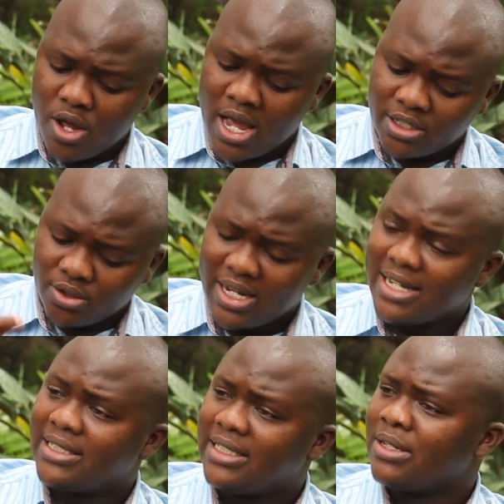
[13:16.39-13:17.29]
as you
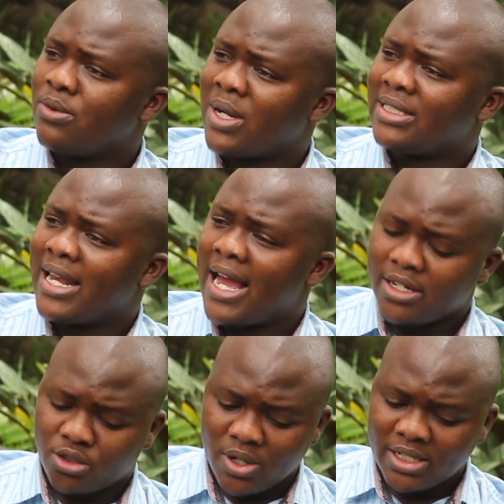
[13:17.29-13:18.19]
can see,
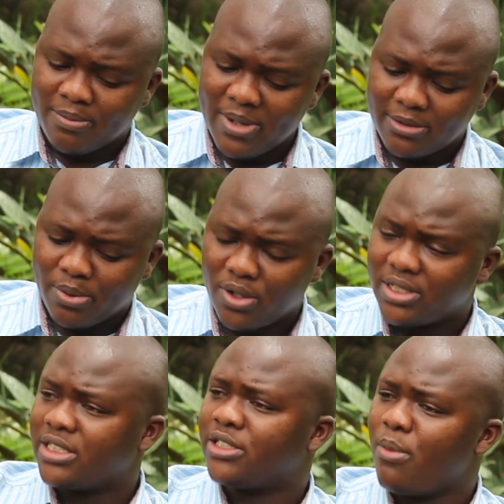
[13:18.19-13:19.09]
Wadzanai, so it means, because
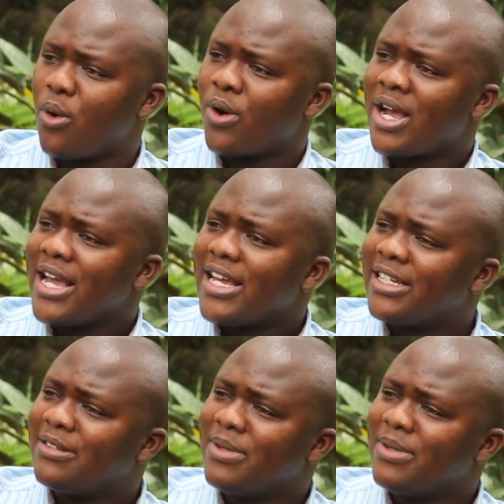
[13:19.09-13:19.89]
it's small, it